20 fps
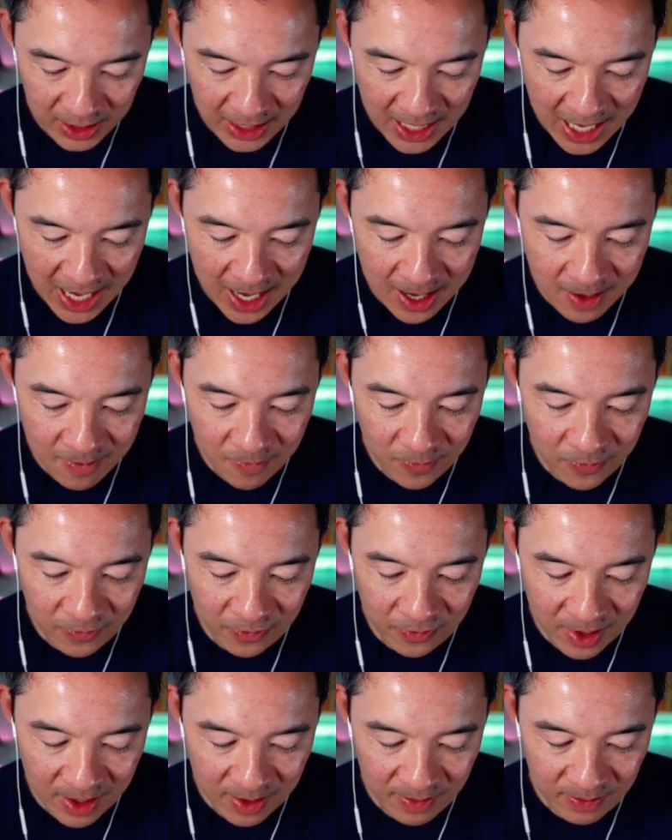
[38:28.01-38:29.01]
came
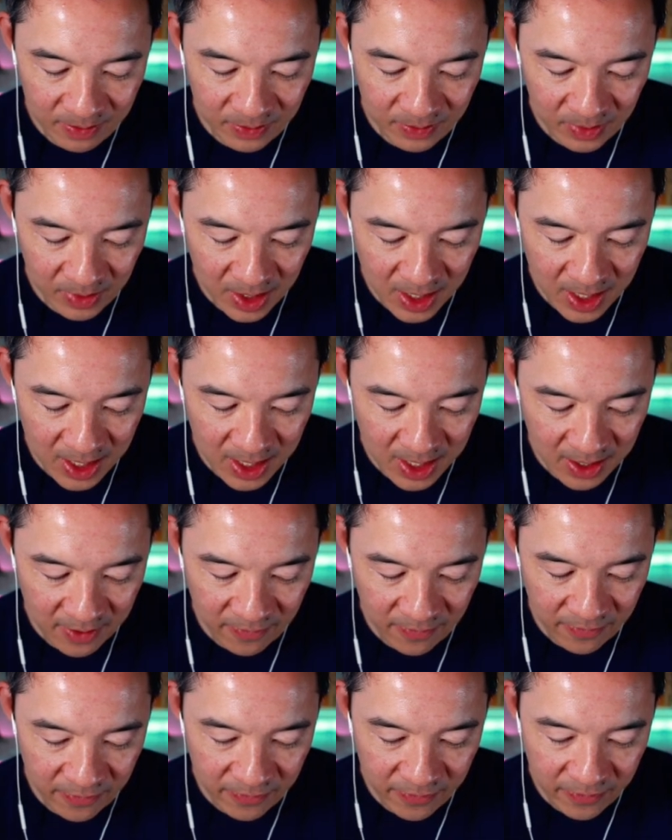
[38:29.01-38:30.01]
from
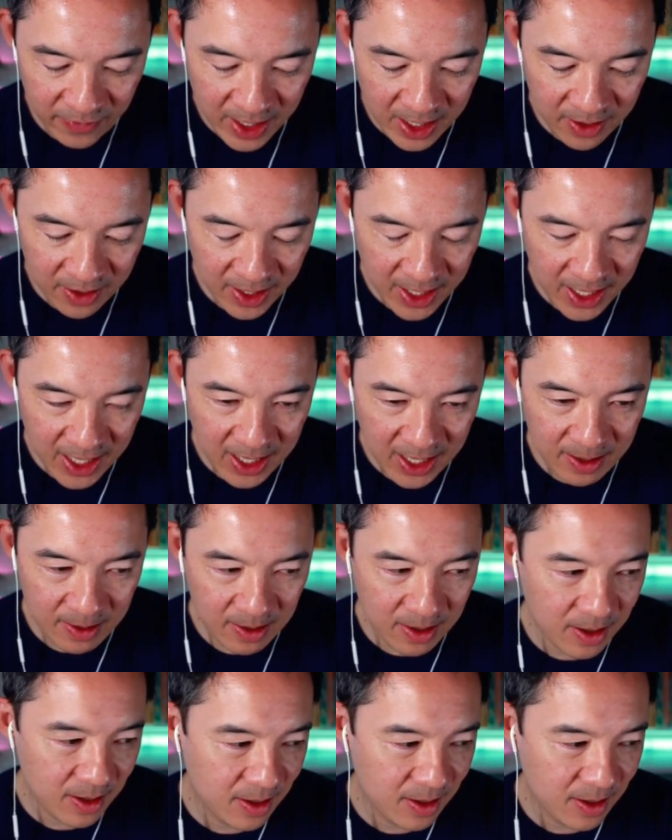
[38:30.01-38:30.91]
a very